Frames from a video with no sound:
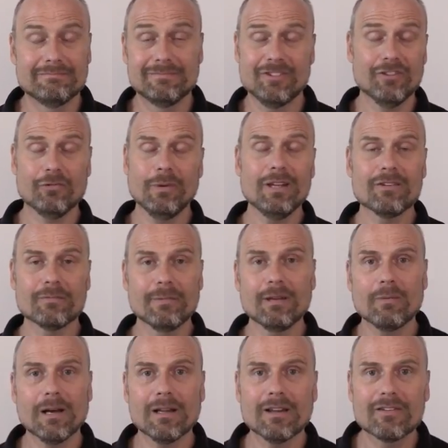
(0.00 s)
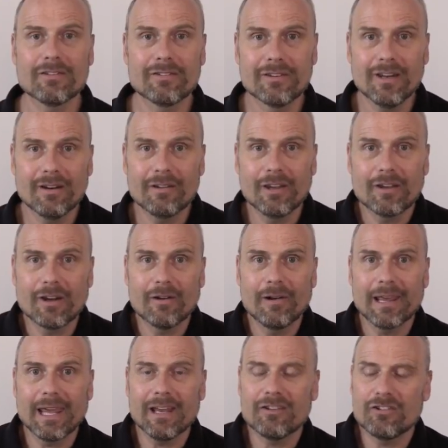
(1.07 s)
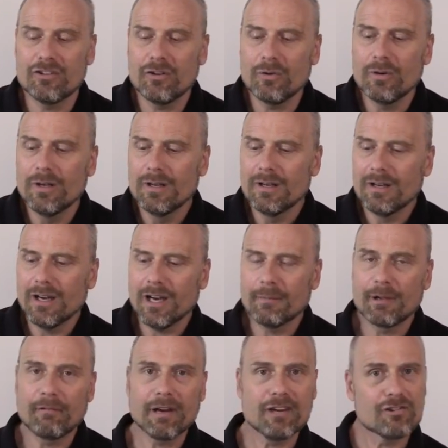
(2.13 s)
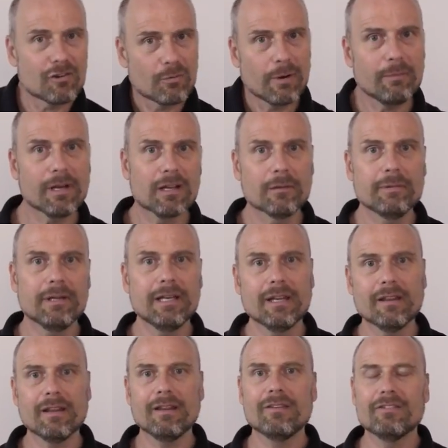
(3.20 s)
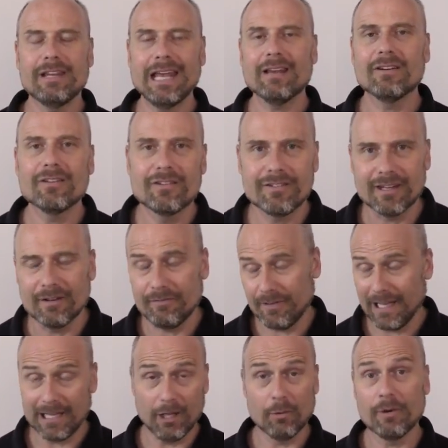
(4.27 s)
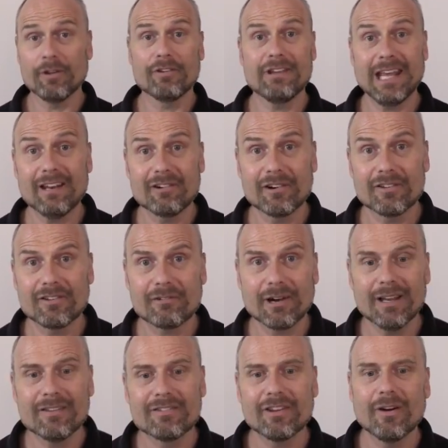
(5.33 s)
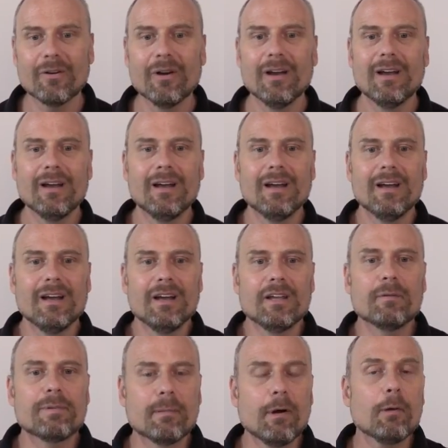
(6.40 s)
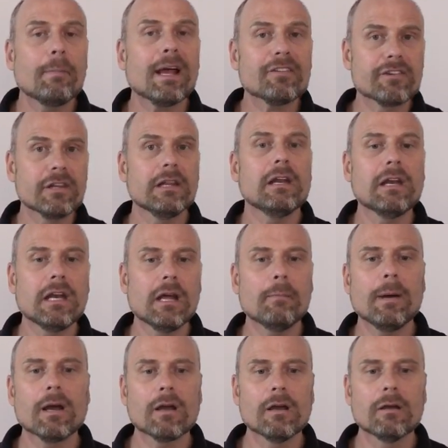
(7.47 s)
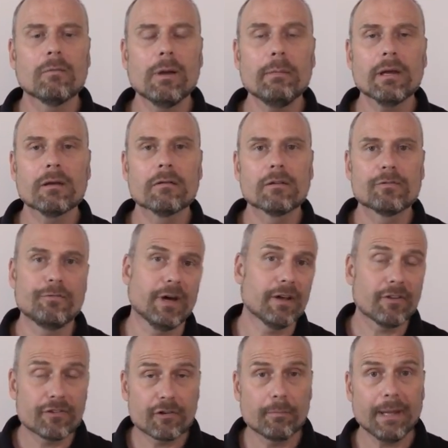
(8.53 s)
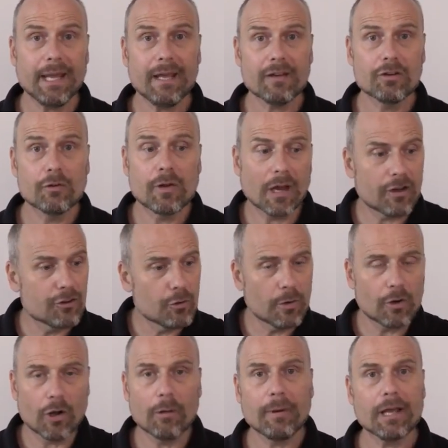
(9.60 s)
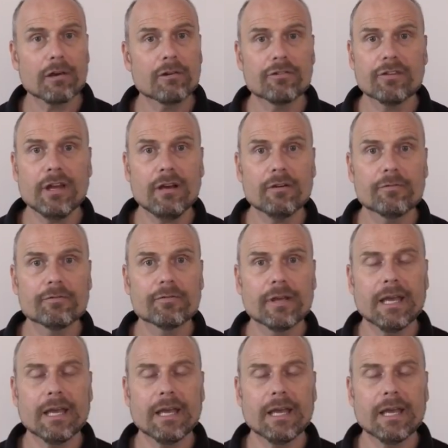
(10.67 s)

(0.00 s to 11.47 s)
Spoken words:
Just wins. Meanwhile, it's, you can only get 2 Army Ranger women completing the standards if they lower the standards, right? So you promote masculinity among women. If fathers are bad, you got to do it all by yourself.